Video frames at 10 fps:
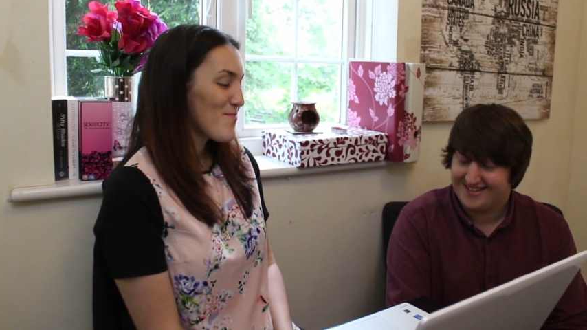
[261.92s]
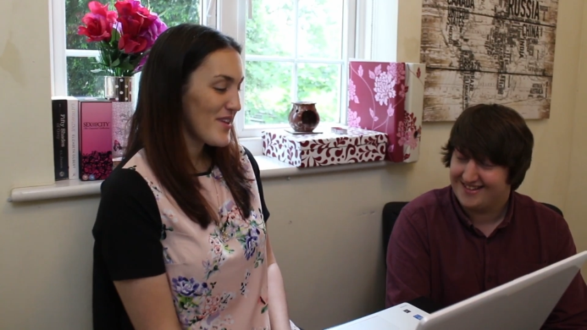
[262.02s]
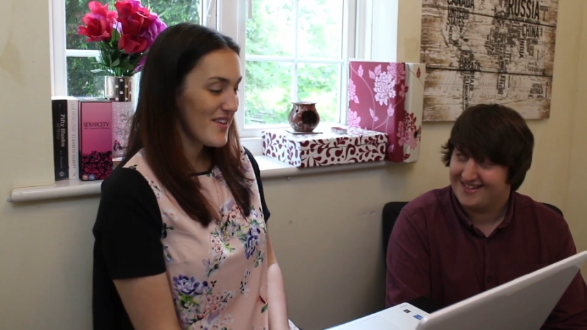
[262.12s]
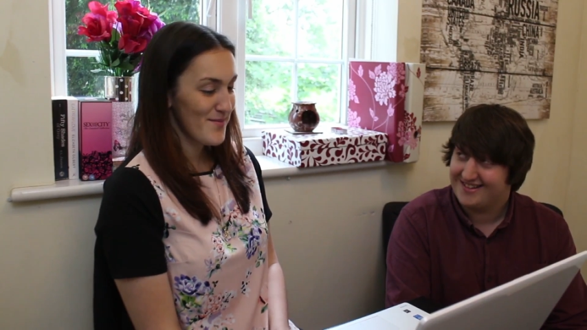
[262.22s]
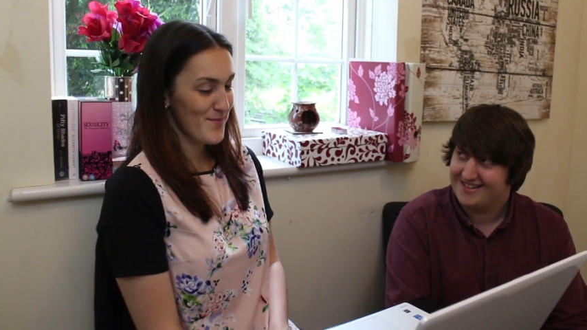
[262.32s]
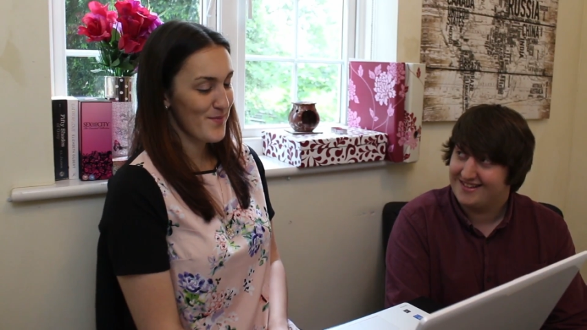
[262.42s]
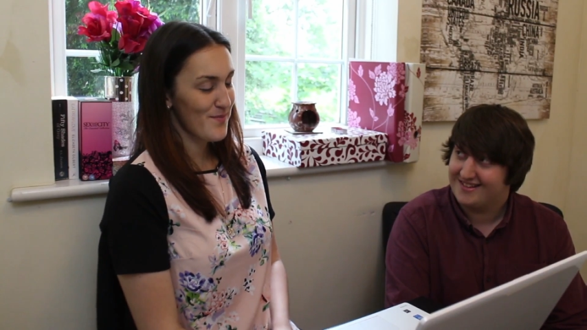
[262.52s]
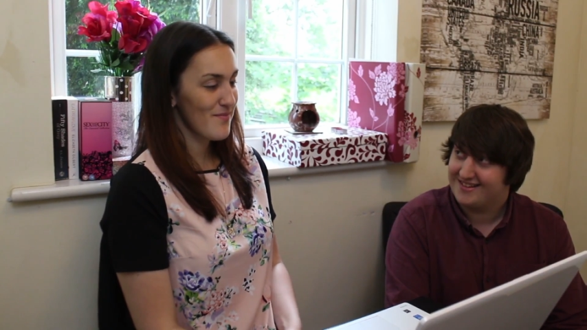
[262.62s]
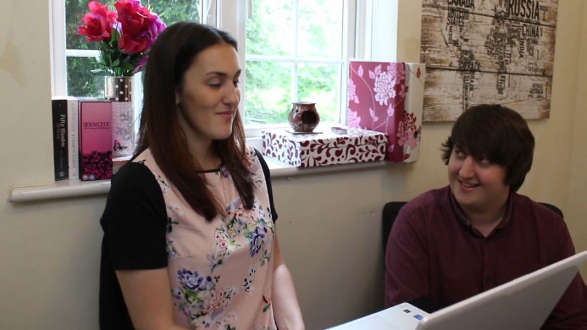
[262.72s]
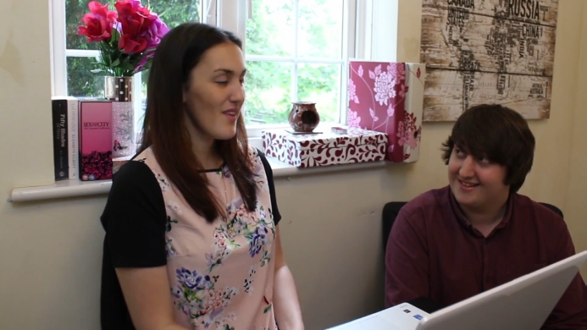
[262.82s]
Speaker 1: but
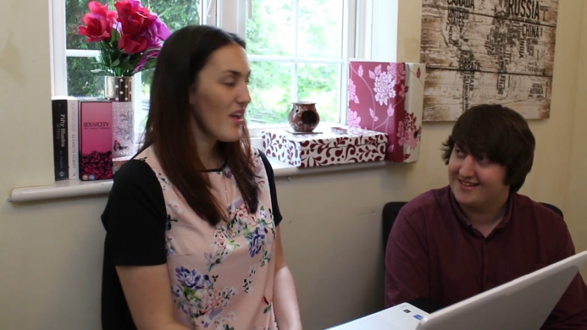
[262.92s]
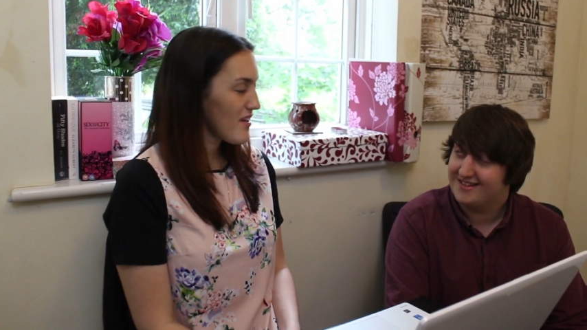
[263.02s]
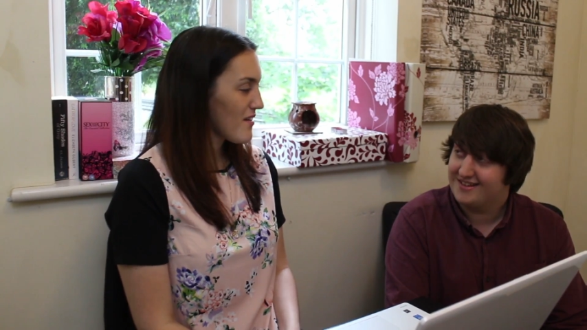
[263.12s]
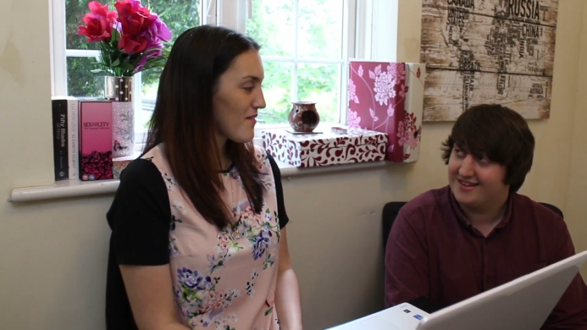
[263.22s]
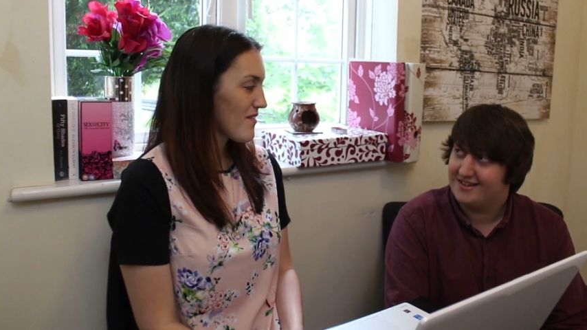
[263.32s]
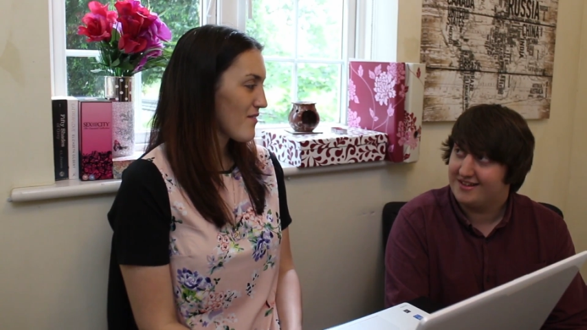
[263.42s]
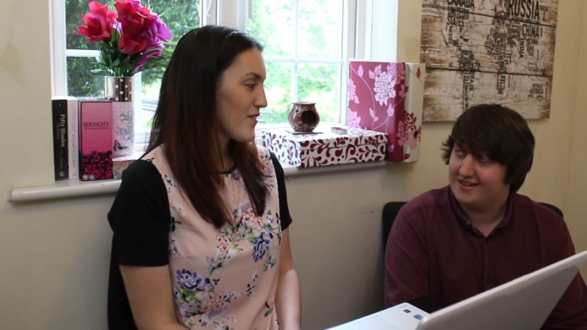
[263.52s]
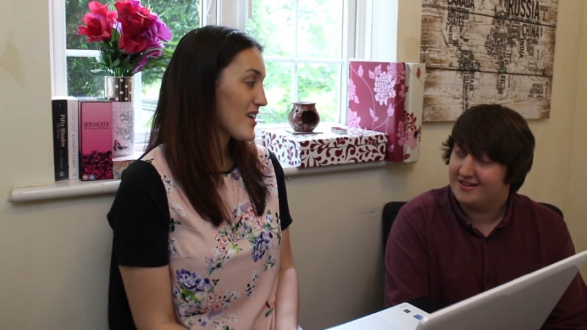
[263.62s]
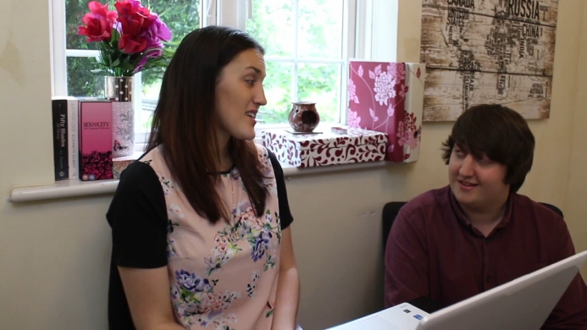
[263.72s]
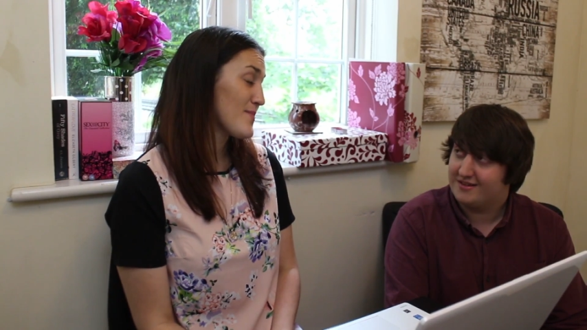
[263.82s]
I think
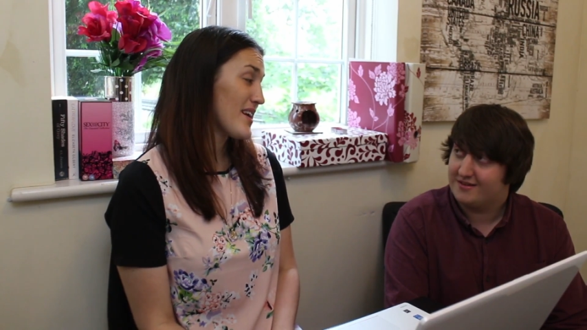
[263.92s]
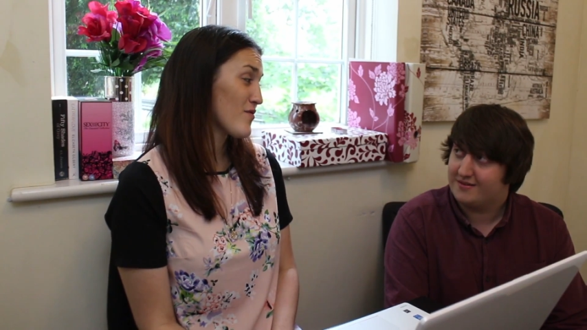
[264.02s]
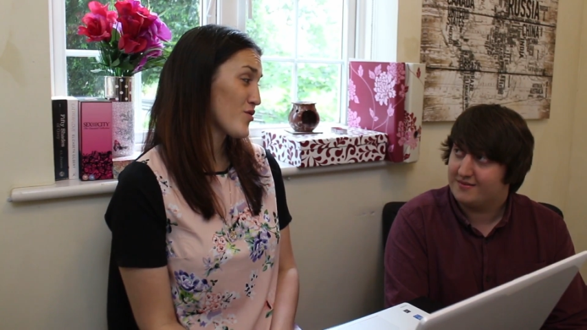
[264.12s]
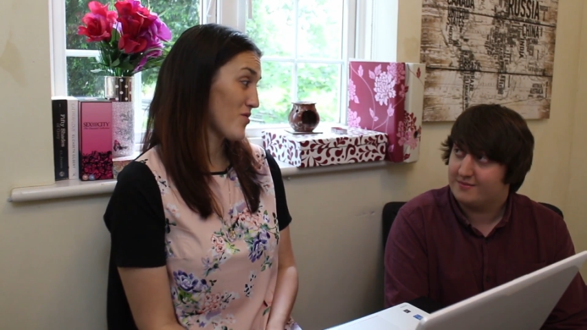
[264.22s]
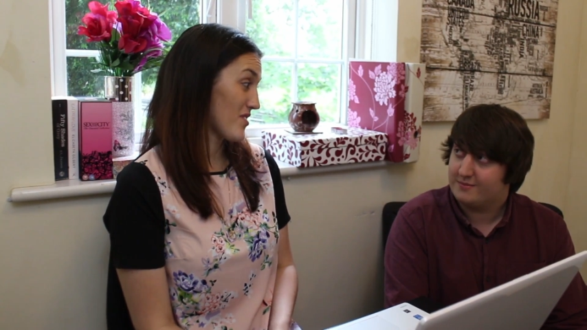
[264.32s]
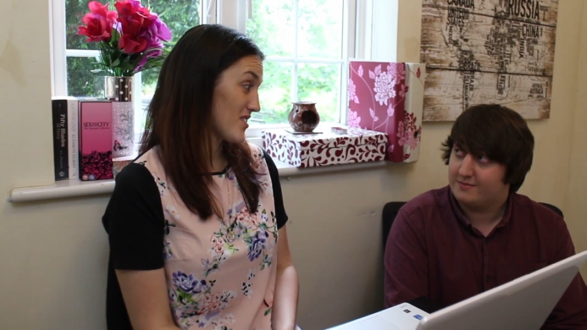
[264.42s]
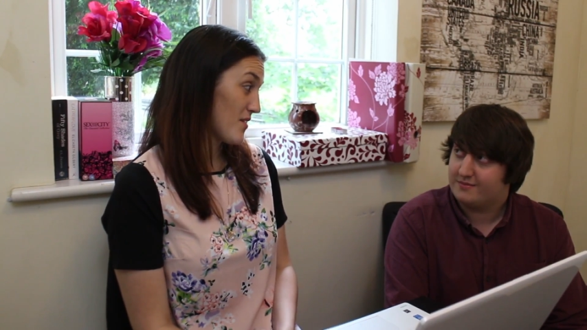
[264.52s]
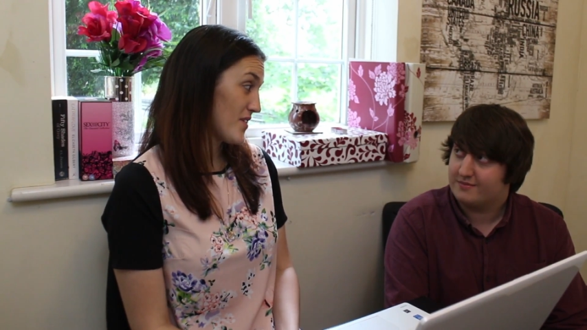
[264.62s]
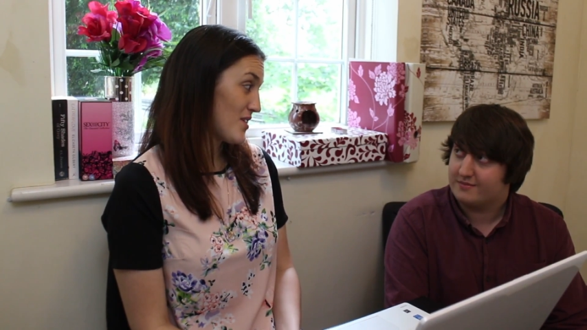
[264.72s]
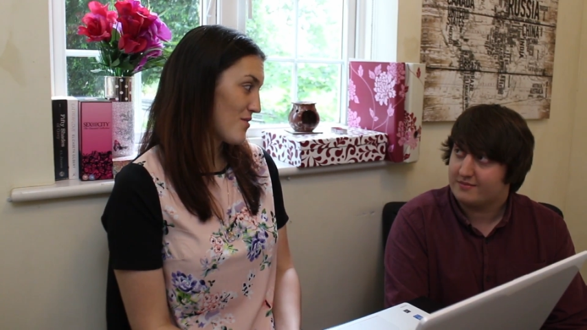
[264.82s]
Frankie's made of stronger
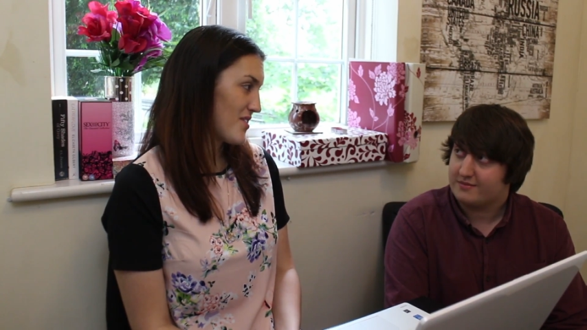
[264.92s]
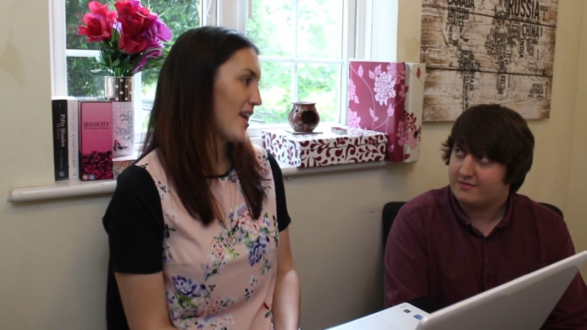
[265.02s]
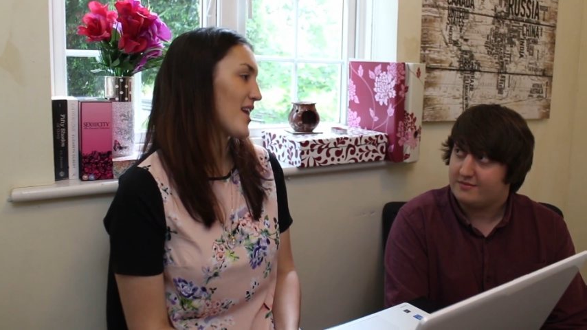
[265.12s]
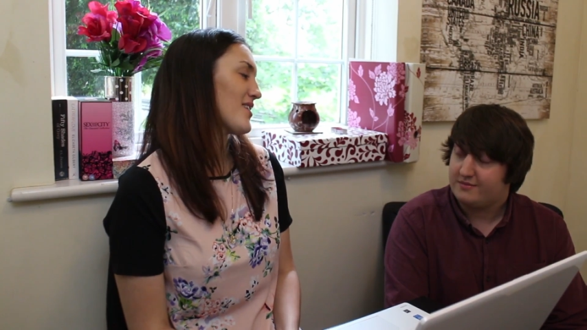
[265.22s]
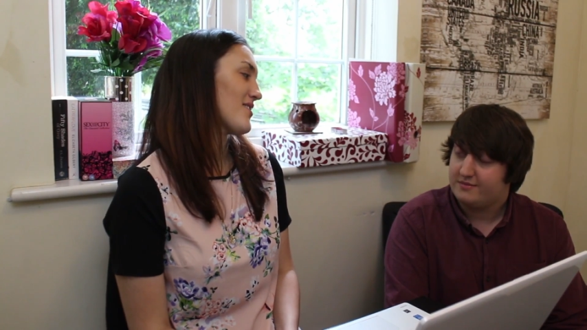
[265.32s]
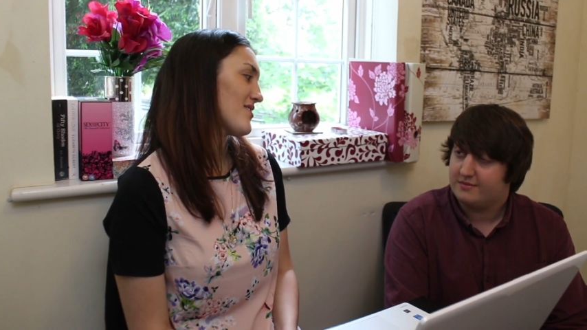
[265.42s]
stuff than you think.